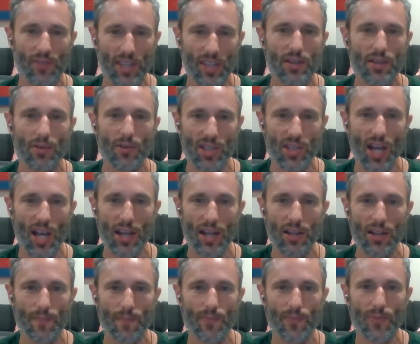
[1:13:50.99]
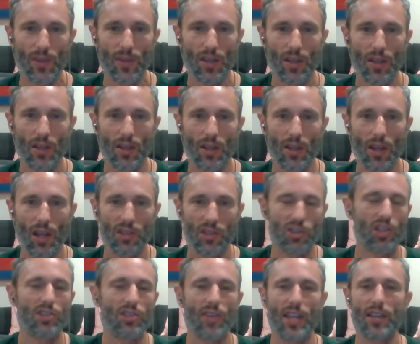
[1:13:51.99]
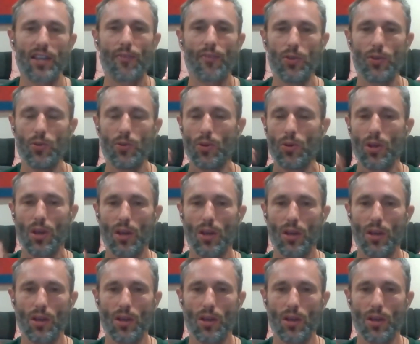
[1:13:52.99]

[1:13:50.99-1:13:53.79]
ecocide. It's just like if you